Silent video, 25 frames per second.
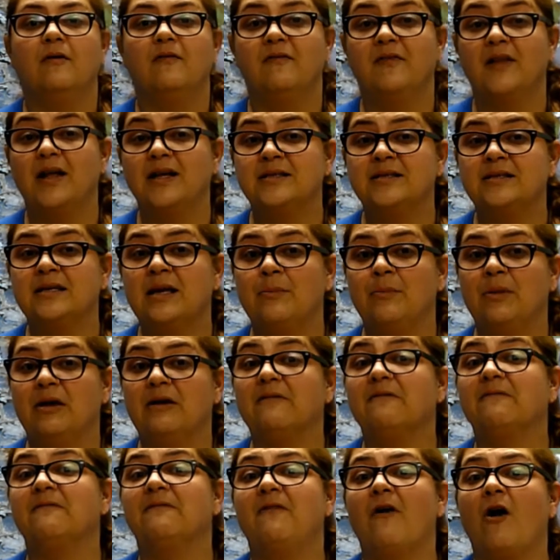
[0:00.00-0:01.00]
Floods can be
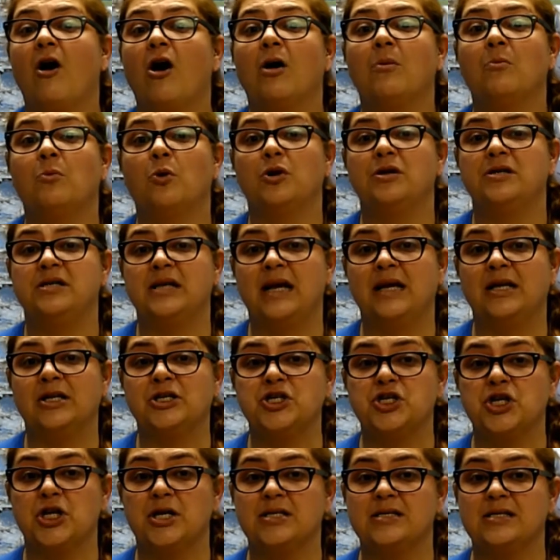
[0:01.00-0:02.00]
far more
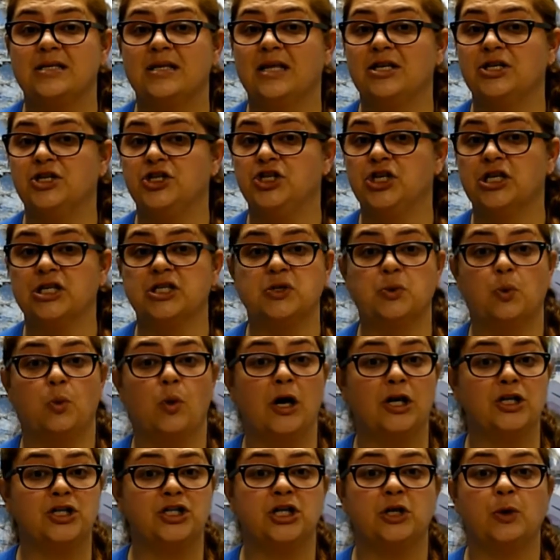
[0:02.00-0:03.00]
dangerous than just
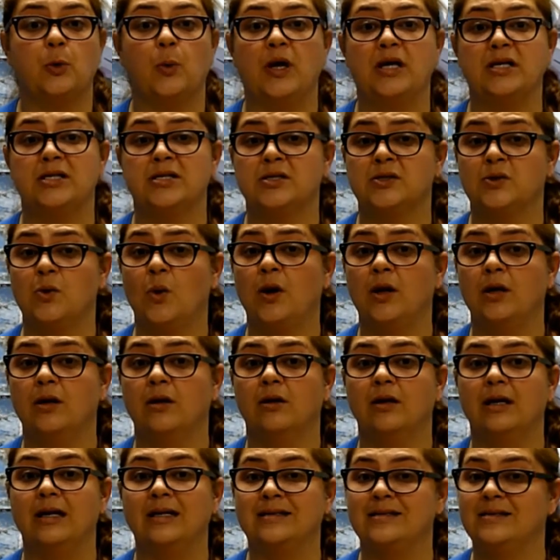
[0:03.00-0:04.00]
washing away
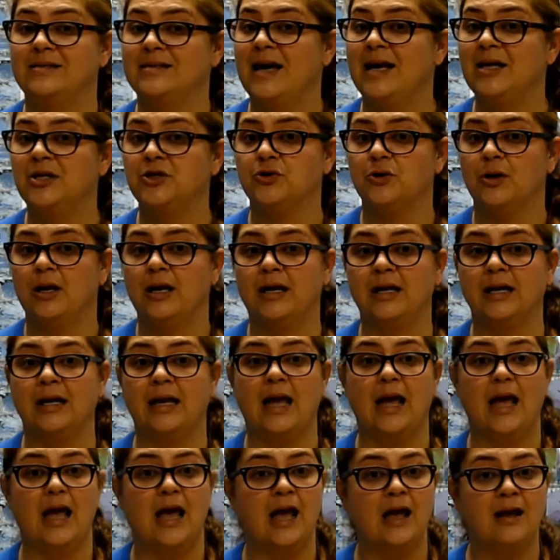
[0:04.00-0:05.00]
soil and saturating
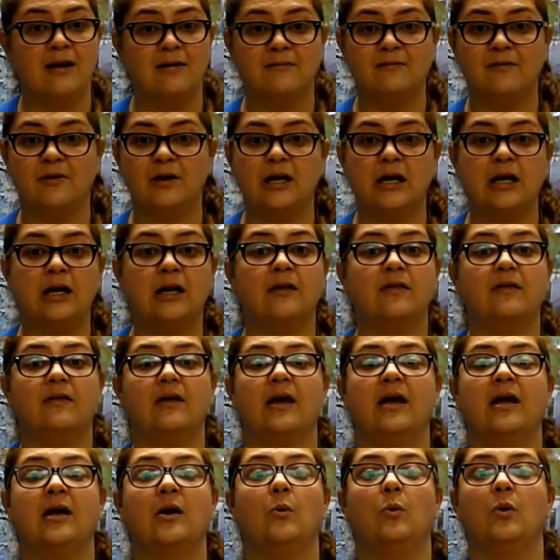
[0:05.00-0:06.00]

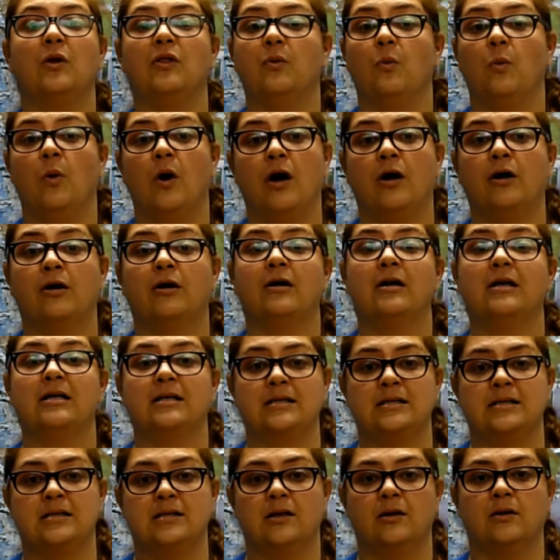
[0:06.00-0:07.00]
everything with water
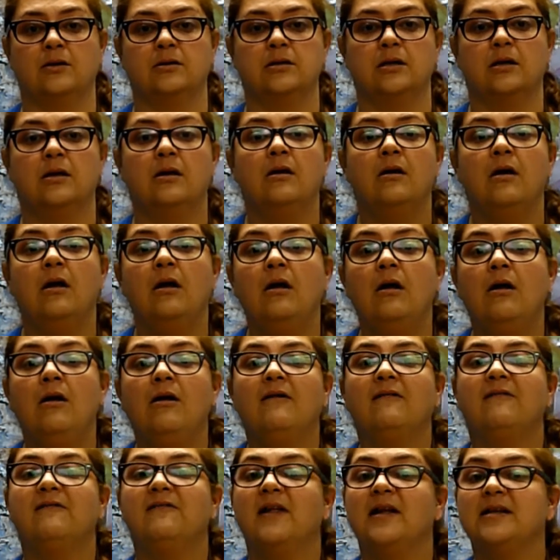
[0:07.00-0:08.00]
and silt.
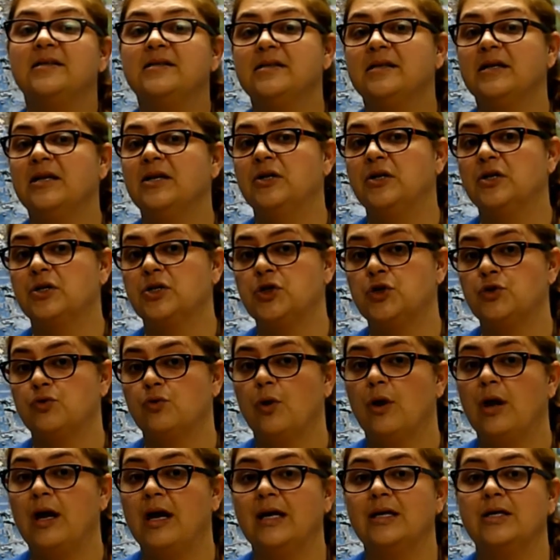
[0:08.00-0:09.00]
Floods can
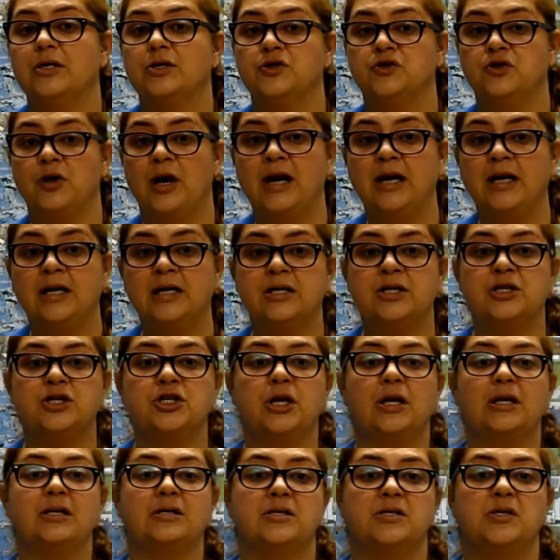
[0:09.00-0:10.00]
destroy drainage
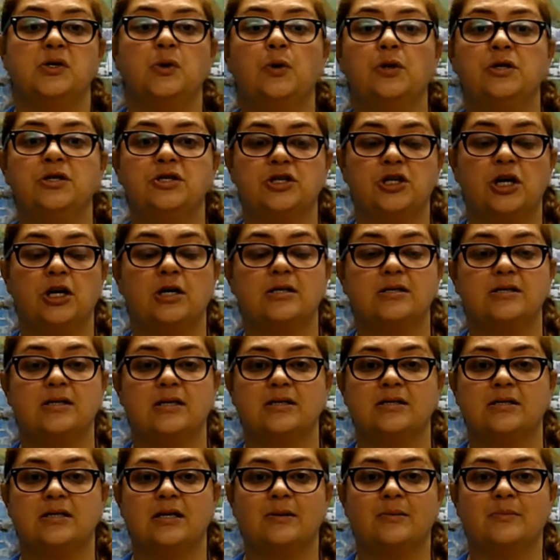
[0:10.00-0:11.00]
and sewage
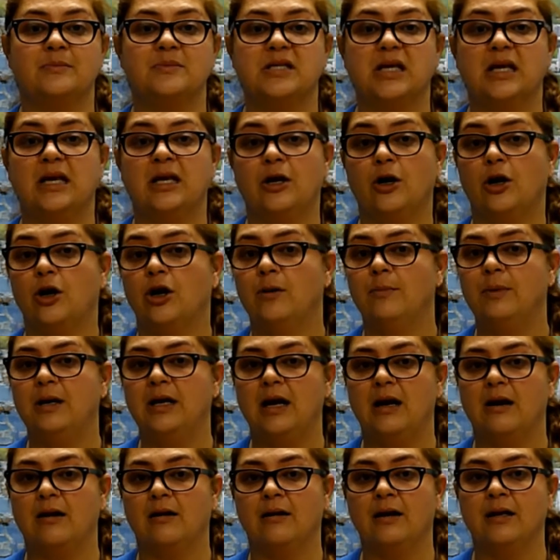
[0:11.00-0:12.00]
systems in urban
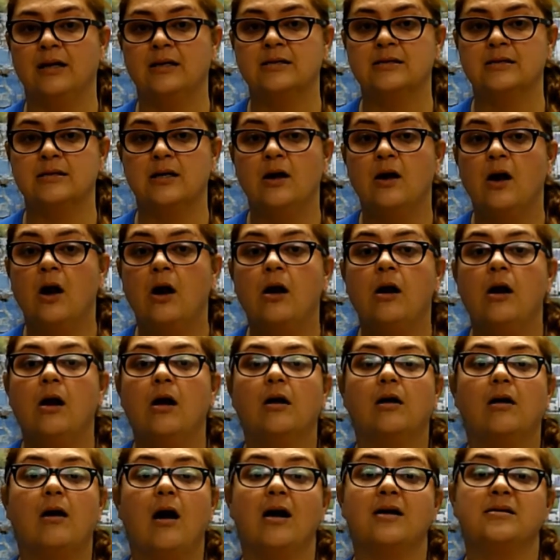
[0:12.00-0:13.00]
areas,
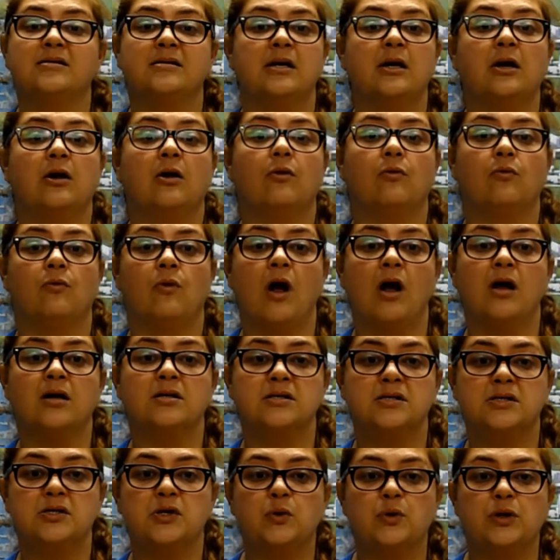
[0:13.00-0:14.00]
causing raw
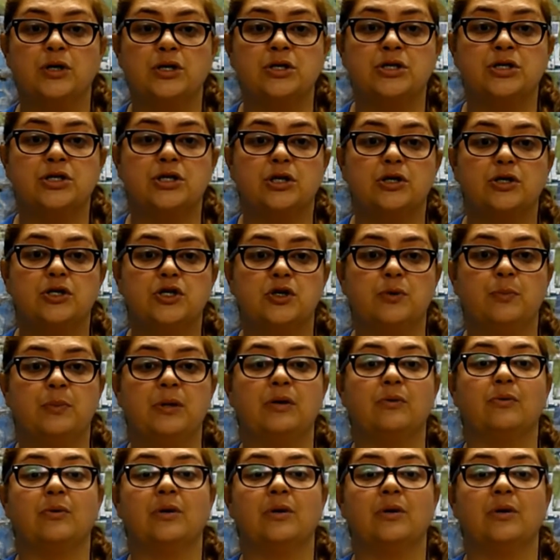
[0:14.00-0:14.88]
sewage to be